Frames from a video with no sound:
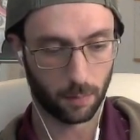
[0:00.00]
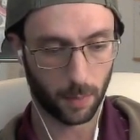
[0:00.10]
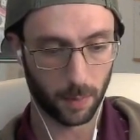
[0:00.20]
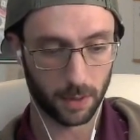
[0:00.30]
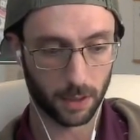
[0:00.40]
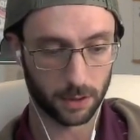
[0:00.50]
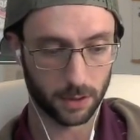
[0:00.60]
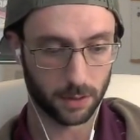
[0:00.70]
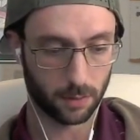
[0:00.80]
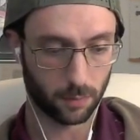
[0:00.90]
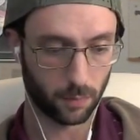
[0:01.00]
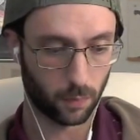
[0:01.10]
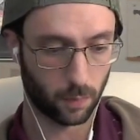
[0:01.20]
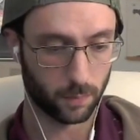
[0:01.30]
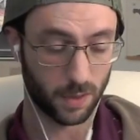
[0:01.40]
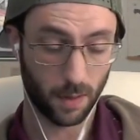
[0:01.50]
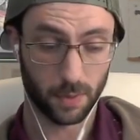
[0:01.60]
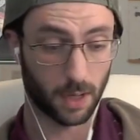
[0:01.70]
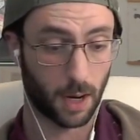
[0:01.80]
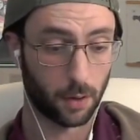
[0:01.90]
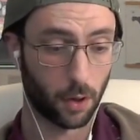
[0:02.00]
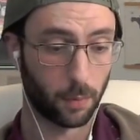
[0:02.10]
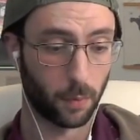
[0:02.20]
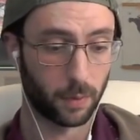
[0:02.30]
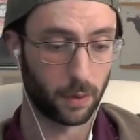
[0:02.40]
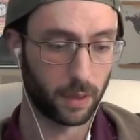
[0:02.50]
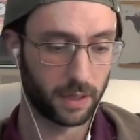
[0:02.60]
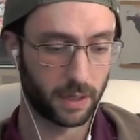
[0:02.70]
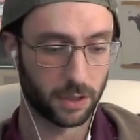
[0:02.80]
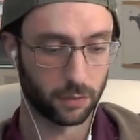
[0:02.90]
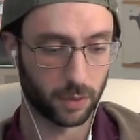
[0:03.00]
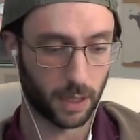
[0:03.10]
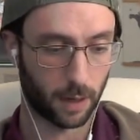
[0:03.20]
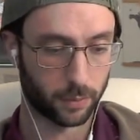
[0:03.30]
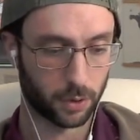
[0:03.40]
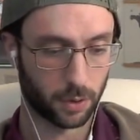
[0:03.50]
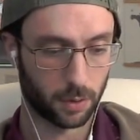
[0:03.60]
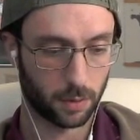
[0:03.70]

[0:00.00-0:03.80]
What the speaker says: Maybe thinks something, I don't know, but the queen can just recapture.